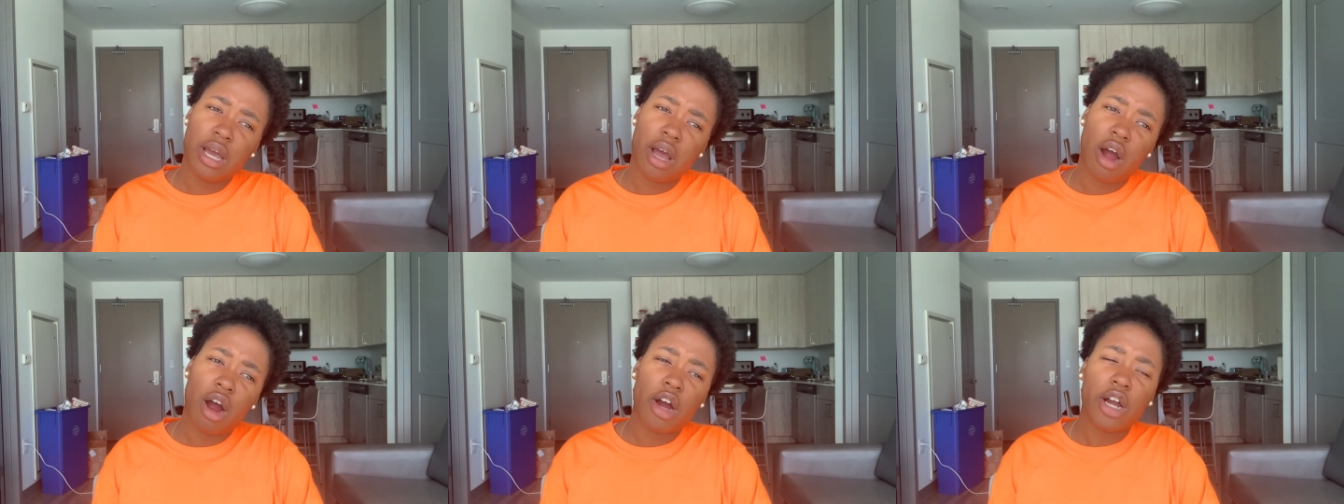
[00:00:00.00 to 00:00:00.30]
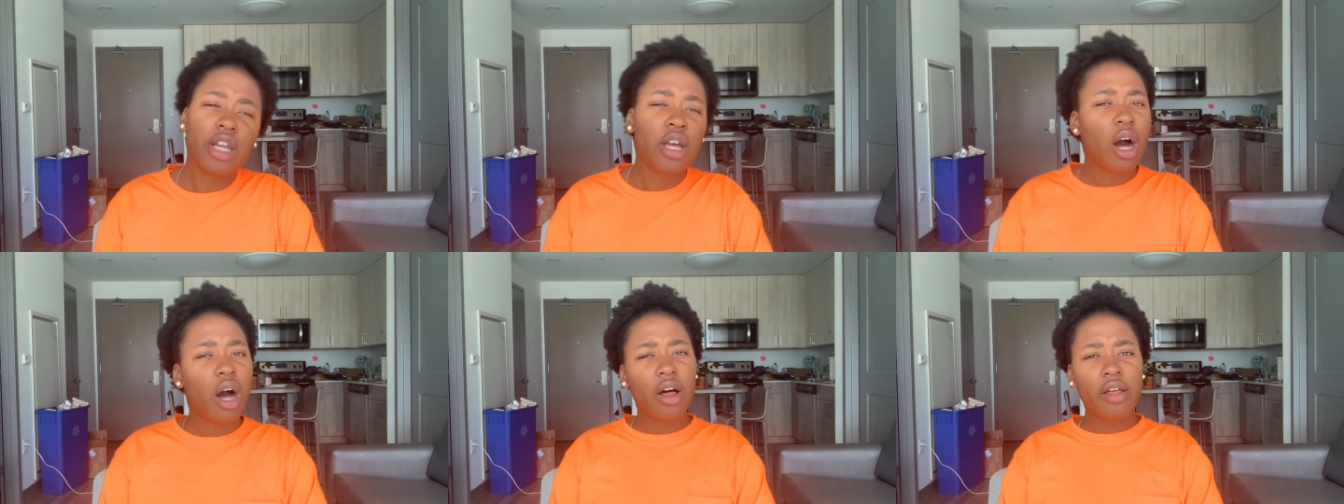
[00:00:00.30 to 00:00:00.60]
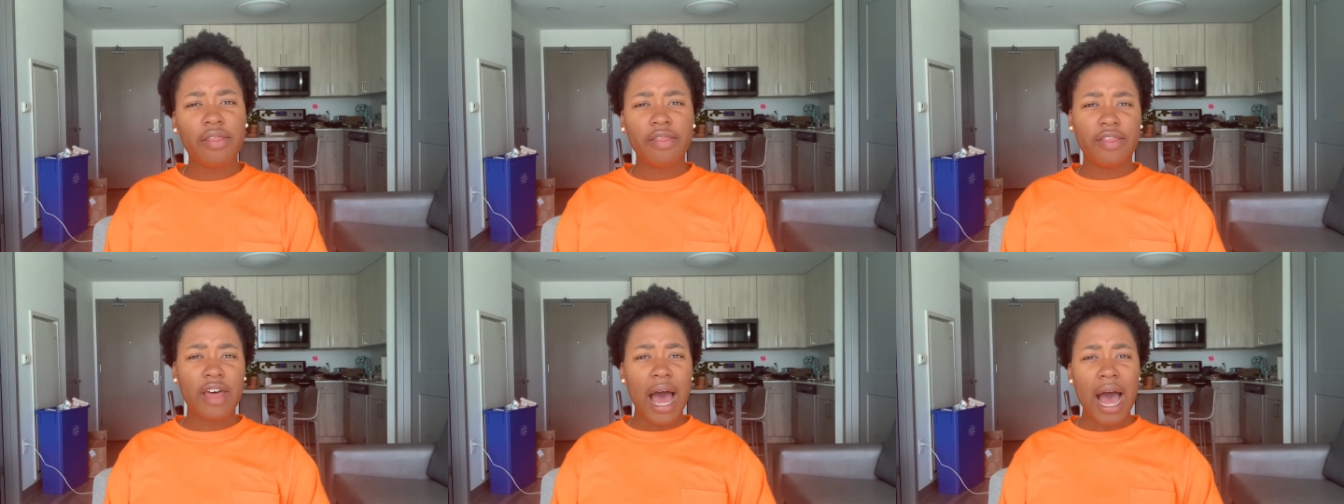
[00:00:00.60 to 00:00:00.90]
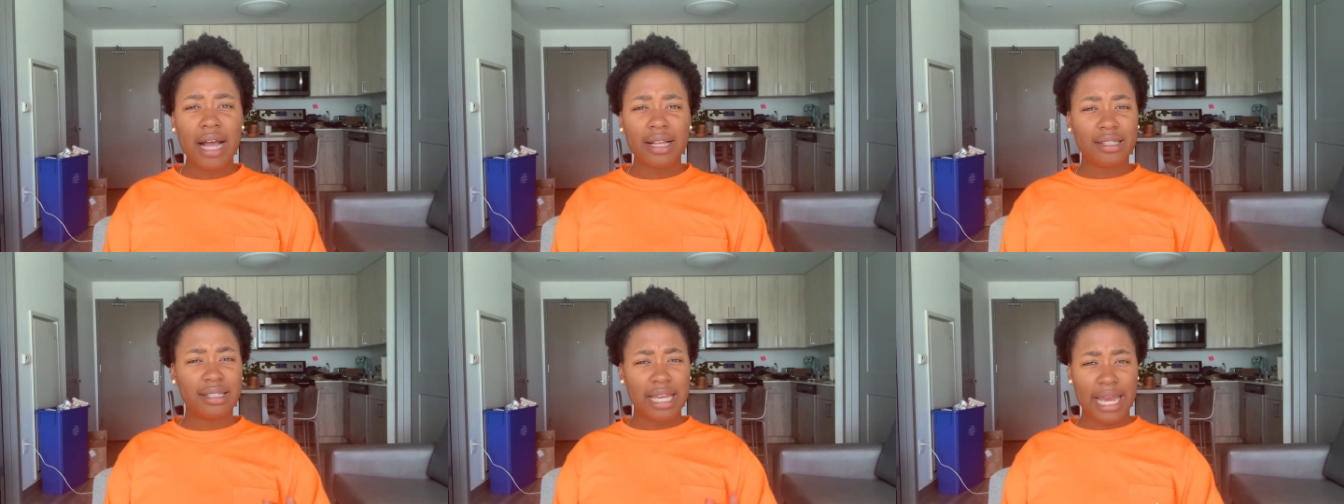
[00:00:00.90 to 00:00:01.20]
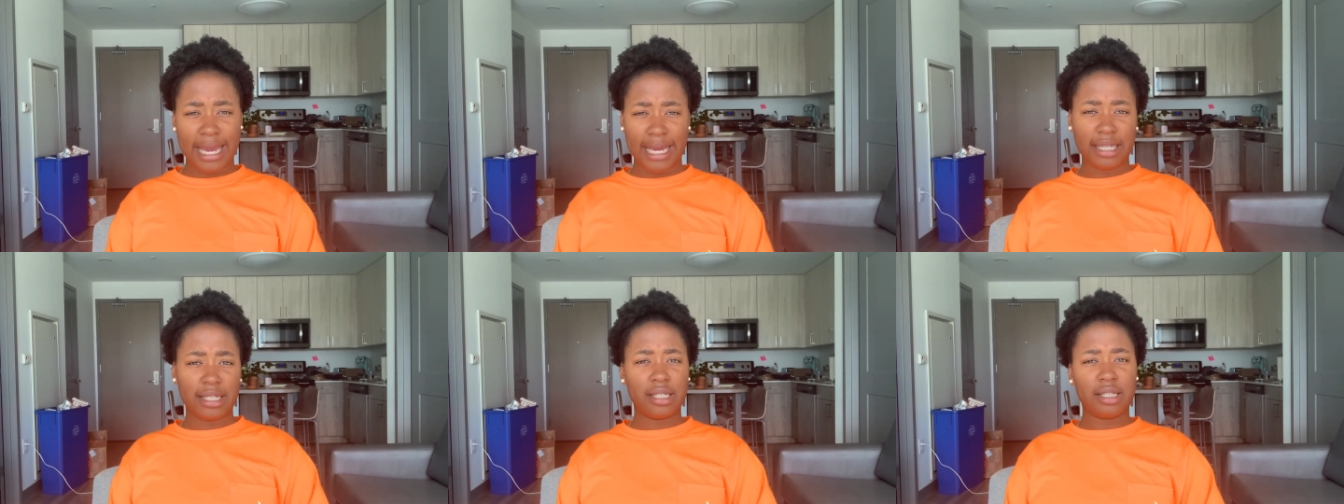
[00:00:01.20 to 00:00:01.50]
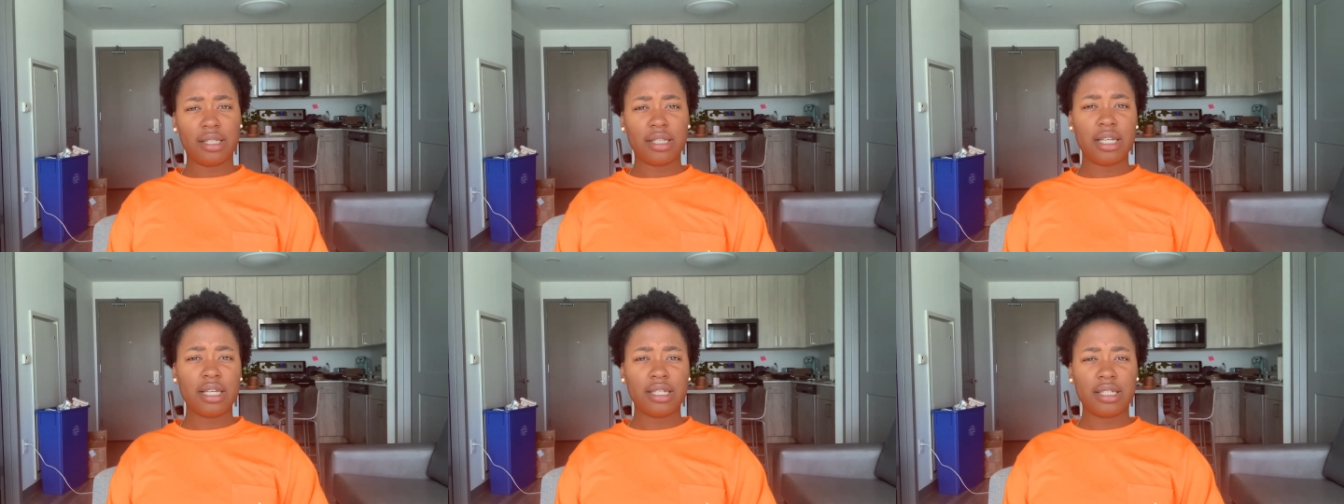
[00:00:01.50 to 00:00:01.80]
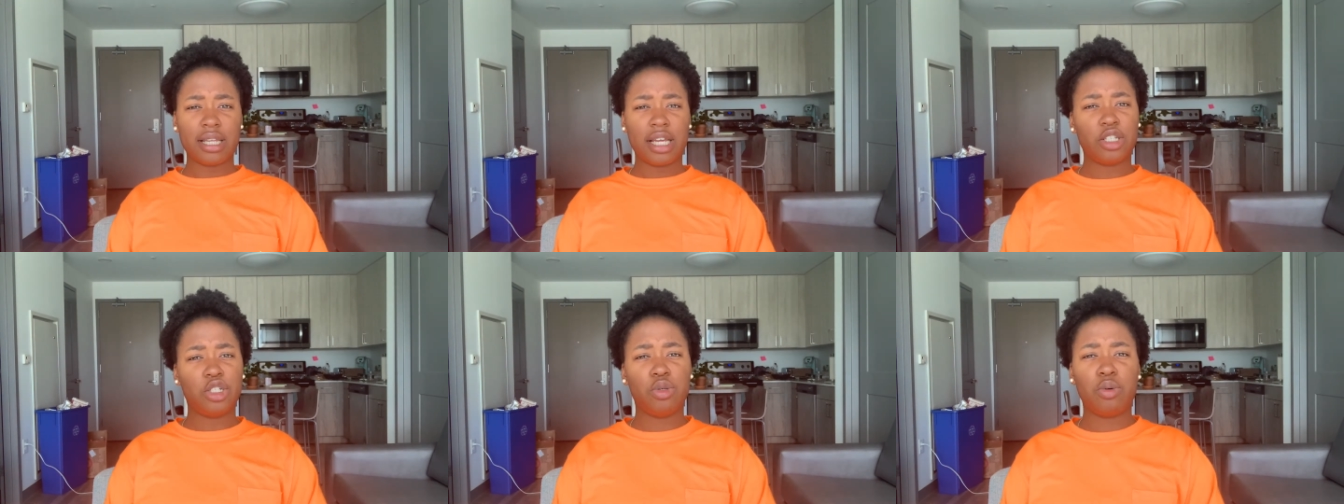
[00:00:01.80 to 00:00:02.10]
Are y'all that tasteless
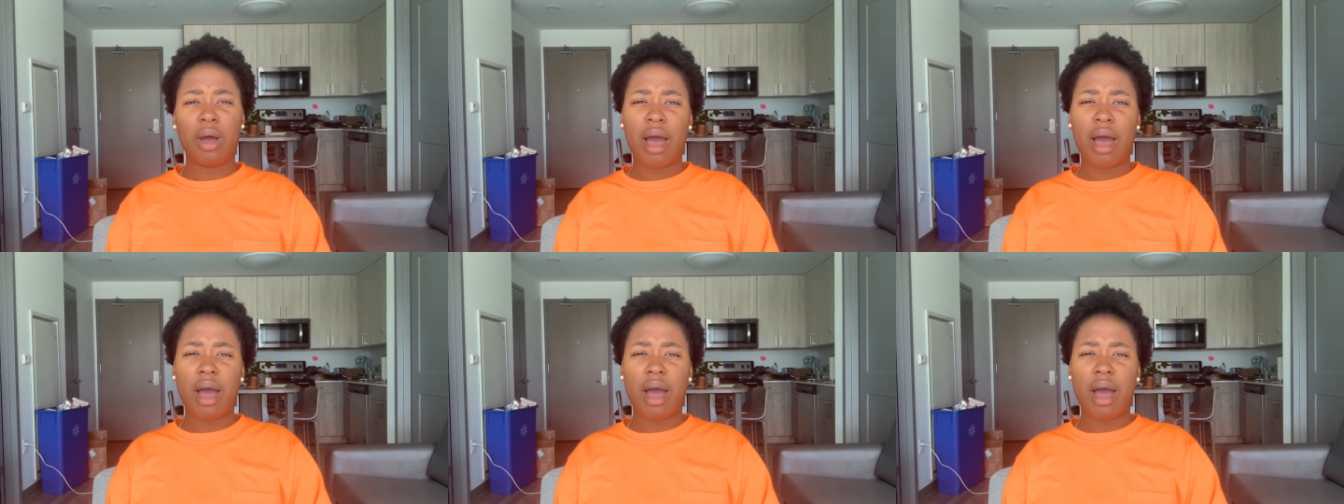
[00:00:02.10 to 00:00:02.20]
that you